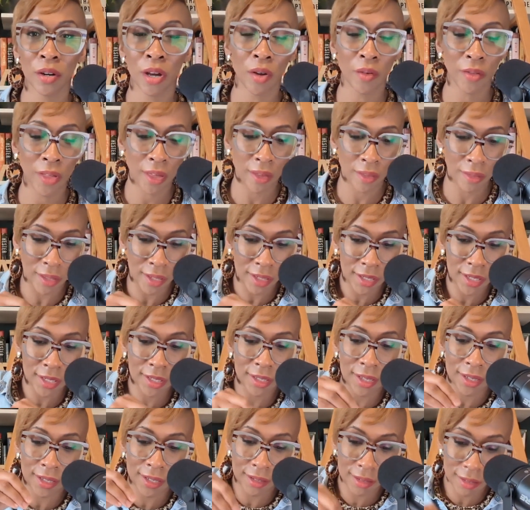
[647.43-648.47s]
know that this
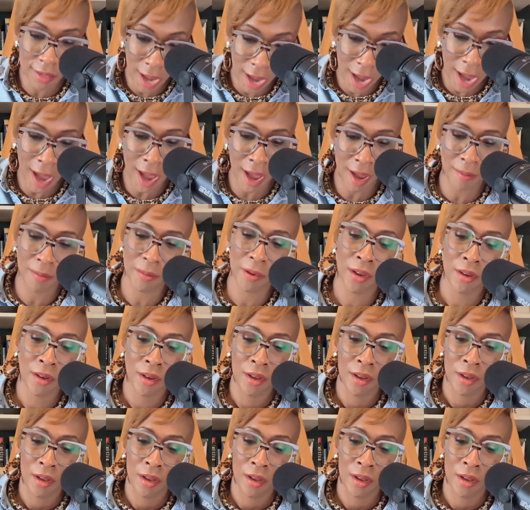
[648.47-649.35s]
is a stop